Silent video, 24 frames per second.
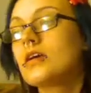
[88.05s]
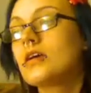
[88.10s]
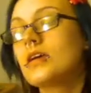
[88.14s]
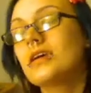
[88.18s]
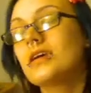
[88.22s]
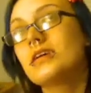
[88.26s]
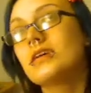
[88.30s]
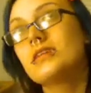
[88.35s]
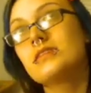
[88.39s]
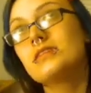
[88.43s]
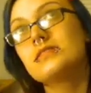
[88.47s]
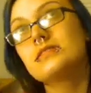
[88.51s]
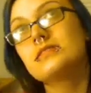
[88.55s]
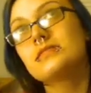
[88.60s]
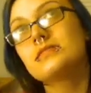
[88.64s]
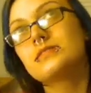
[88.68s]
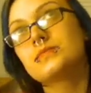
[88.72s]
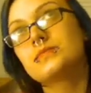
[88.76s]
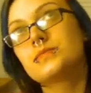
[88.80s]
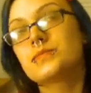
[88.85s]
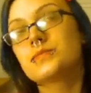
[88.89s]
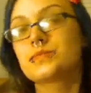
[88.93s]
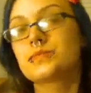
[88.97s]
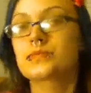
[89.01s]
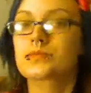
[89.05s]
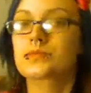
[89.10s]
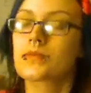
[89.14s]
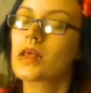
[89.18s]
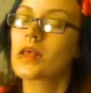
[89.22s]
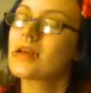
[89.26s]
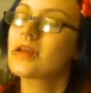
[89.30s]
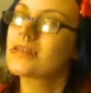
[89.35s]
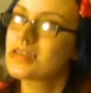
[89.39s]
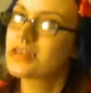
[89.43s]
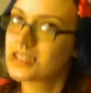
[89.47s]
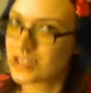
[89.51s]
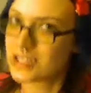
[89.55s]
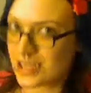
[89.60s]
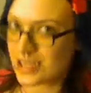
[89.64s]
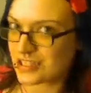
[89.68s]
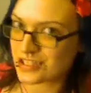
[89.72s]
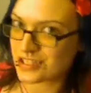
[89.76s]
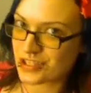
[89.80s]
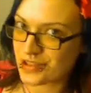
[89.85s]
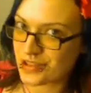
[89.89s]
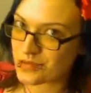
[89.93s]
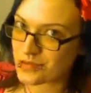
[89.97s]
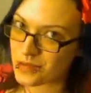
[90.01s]
is
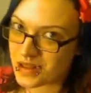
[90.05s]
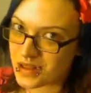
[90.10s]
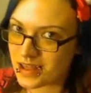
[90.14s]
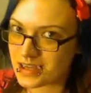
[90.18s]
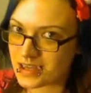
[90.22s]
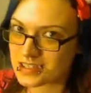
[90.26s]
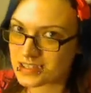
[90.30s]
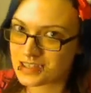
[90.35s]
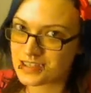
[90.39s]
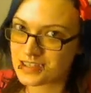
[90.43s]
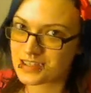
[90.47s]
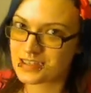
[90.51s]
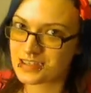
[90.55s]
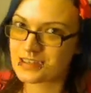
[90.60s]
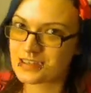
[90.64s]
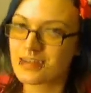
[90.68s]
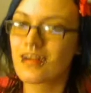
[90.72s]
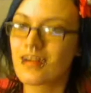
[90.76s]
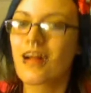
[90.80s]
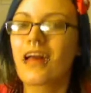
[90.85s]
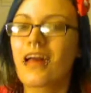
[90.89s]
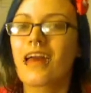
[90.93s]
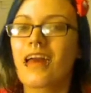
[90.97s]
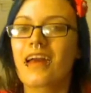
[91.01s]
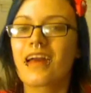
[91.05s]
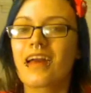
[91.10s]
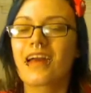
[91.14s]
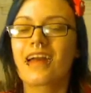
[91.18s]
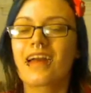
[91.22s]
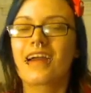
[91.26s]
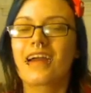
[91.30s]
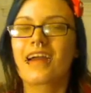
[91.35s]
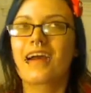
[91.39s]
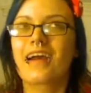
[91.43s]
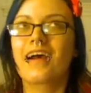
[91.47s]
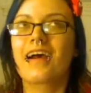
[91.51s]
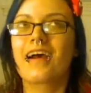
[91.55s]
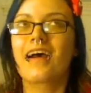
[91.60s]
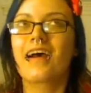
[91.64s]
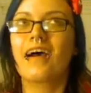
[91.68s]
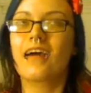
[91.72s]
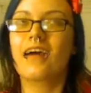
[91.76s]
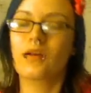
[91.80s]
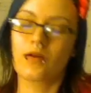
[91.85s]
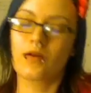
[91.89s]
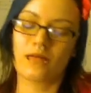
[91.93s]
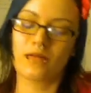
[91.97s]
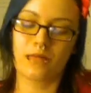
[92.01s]
Chester the Molester.
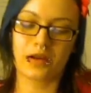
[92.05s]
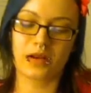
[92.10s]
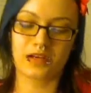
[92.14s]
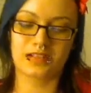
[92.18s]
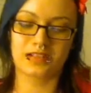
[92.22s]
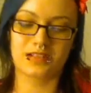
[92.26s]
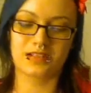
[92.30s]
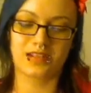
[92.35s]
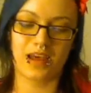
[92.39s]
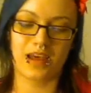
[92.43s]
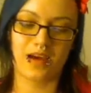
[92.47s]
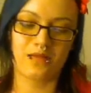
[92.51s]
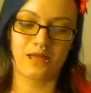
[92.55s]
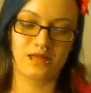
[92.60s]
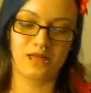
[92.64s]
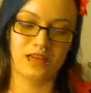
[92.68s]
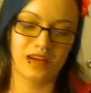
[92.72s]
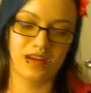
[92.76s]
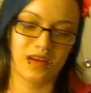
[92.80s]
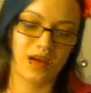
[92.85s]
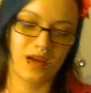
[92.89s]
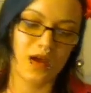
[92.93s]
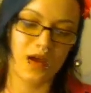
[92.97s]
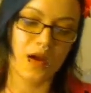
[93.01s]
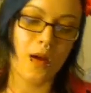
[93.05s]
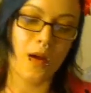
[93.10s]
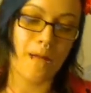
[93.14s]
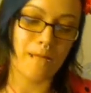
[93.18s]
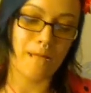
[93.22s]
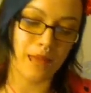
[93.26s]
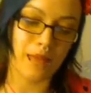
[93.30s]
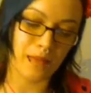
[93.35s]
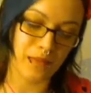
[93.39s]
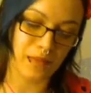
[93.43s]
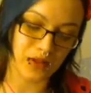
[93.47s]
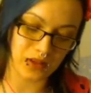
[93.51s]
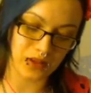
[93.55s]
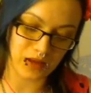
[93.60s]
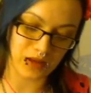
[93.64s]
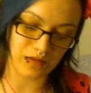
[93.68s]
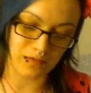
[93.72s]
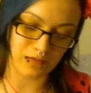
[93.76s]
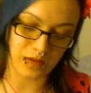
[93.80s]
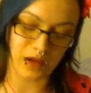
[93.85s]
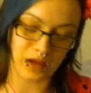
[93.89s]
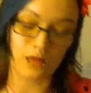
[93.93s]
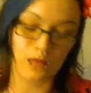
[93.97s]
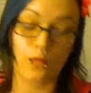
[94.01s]
I know everybody just laughed. But
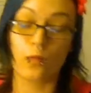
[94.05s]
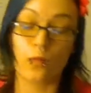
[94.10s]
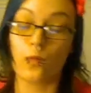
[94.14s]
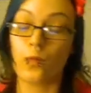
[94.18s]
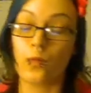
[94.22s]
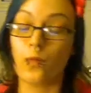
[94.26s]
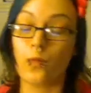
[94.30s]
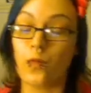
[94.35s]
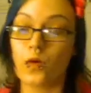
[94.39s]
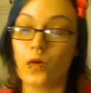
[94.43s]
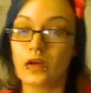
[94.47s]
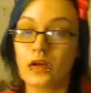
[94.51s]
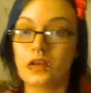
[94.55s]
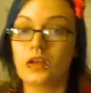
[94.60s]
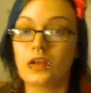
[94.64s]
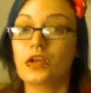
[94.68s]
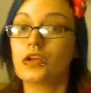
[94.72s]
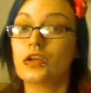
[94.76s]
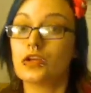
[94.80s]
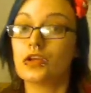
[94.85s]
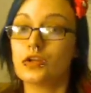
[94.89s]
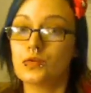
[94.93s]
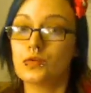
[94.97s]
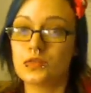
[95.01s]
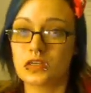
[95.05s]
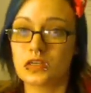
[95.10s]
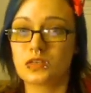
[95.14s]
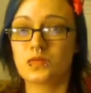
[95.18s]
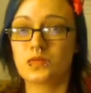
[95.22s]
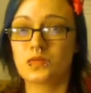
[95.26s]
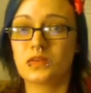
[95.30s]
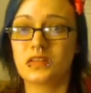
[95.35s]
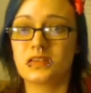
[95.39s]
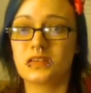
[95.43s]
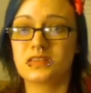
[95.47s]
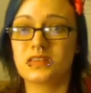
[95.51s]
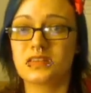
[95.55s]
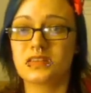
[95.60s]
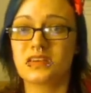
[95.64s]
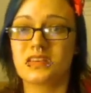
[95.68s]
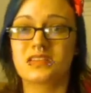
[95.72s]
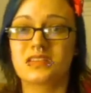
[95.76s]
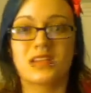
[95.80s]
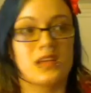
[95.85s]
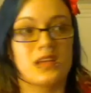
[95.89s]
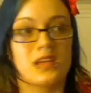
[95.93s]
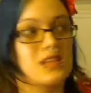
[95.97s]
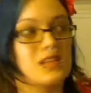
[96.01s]
believe me, when you touch one of these
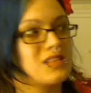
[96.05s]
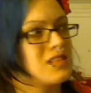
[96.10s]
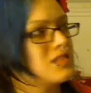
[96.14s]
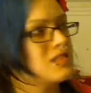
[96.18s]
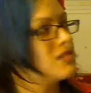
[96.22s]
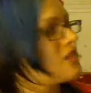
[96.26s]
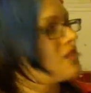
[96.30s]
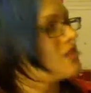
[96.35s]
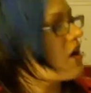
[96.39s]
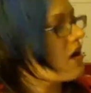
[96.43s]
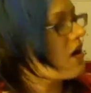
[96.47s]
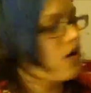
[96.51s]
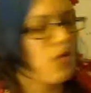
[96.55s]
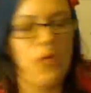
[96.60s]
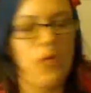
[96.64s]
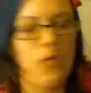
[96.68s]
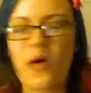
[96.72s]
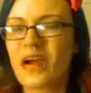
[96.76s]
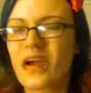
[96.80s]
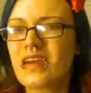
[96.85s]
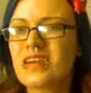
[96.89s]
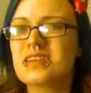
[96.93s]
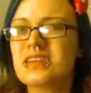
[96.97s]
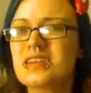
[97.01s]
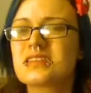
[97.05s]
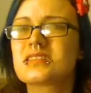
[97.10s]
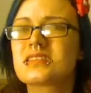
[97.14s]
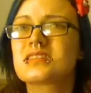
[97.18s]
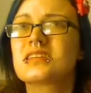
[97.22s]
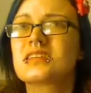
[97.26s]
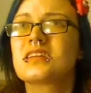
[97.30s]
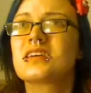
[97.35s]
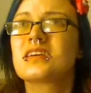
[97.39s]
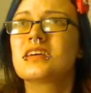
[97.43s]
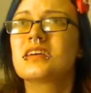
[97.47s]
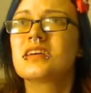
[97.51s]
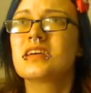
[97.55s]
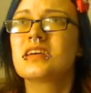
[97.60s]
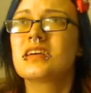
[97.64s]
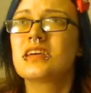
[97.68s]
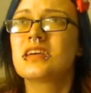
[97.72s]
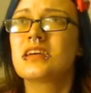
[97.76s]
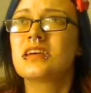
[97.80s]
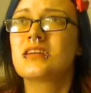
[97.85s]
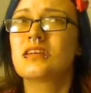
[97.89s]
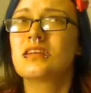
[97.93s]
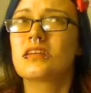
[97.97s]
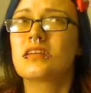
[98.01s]
things, it's not quite
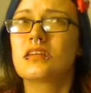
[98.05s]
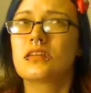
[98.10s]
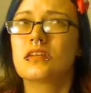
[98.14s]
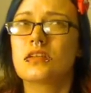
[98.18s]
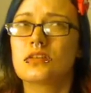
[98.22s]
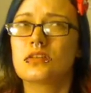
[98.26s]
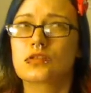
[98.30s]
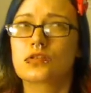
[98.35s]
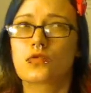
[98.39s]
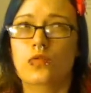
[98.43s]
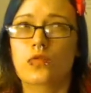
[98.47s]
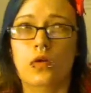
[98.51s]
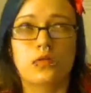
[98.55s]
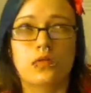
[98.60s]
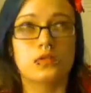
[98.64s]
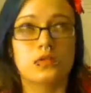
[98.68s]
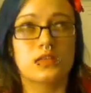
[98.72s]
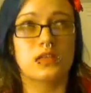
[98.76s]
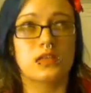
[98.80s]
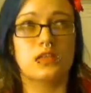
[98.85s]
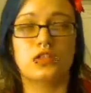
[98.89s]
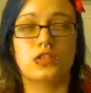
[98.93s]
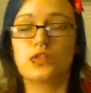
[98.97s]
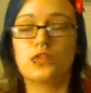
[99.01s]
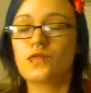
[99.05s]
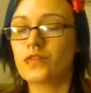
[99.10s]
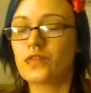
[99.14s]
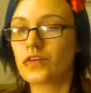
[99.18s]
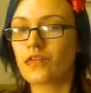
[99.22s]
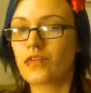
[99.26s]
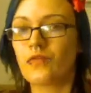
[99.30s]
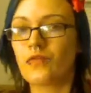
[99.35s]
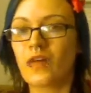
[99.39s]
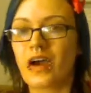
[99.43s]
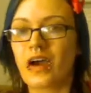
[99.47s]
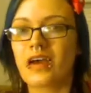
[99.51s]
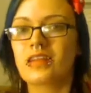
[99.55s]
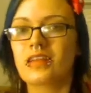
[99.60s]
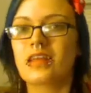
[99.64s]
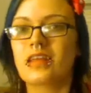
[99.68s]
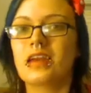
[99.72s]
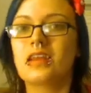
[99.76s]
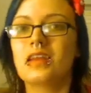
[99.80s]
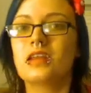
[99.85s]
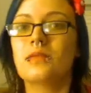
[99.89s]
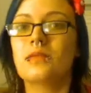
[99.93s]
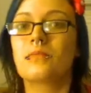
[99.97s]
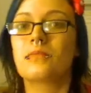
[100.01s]
as gross as you feel
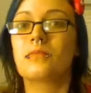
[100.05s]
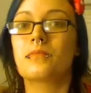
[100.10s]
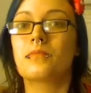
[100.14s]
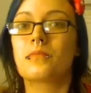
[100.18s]
violated,